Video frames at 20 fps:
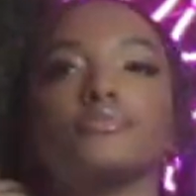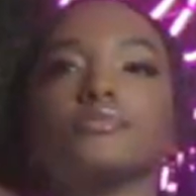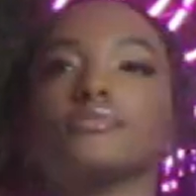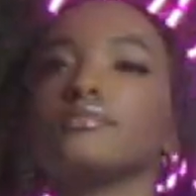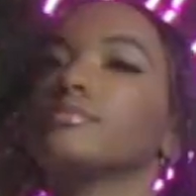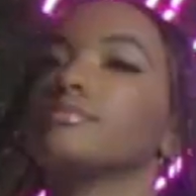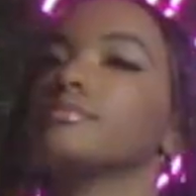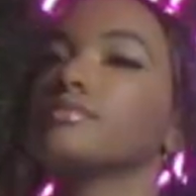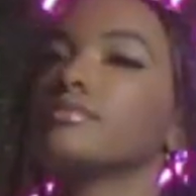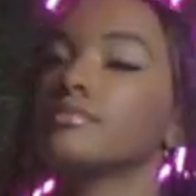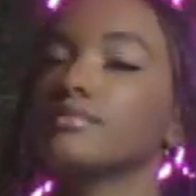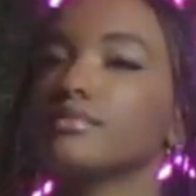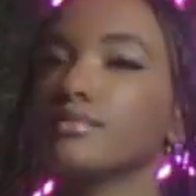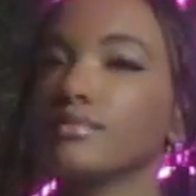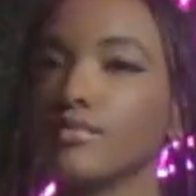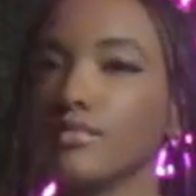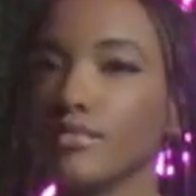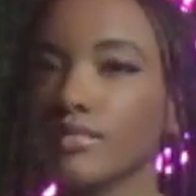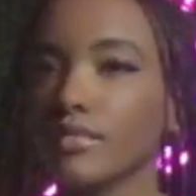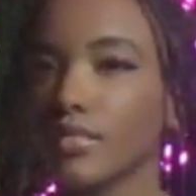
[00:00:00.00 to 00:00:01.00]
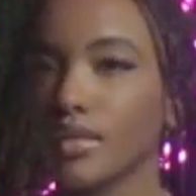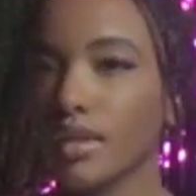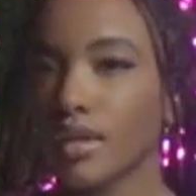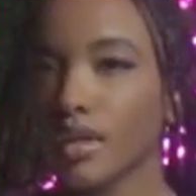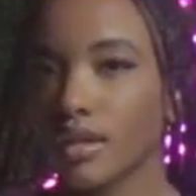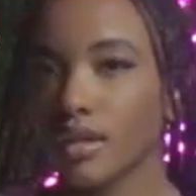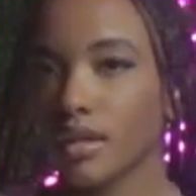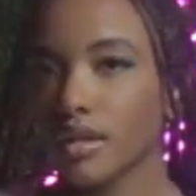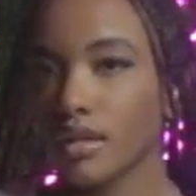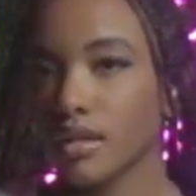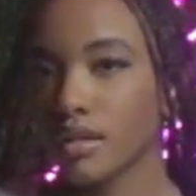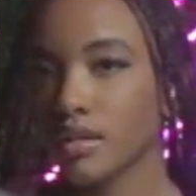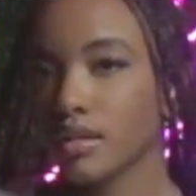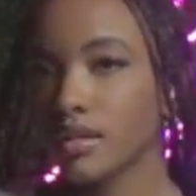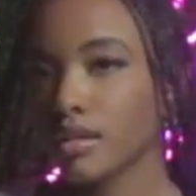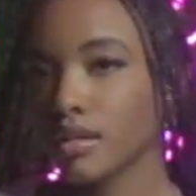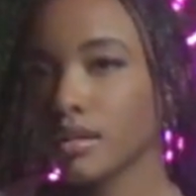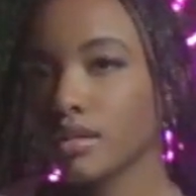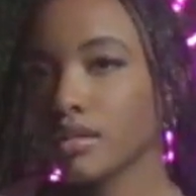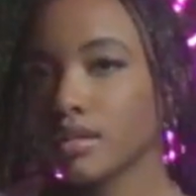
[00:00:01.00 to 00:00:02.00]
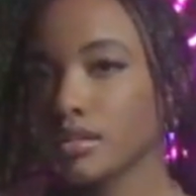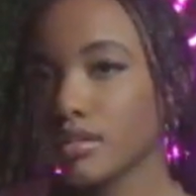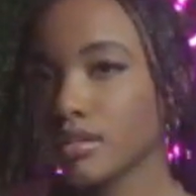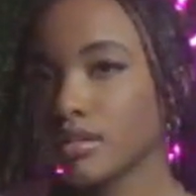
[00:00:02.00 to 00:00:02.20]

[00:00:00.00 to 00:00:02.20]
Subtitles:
[no speech]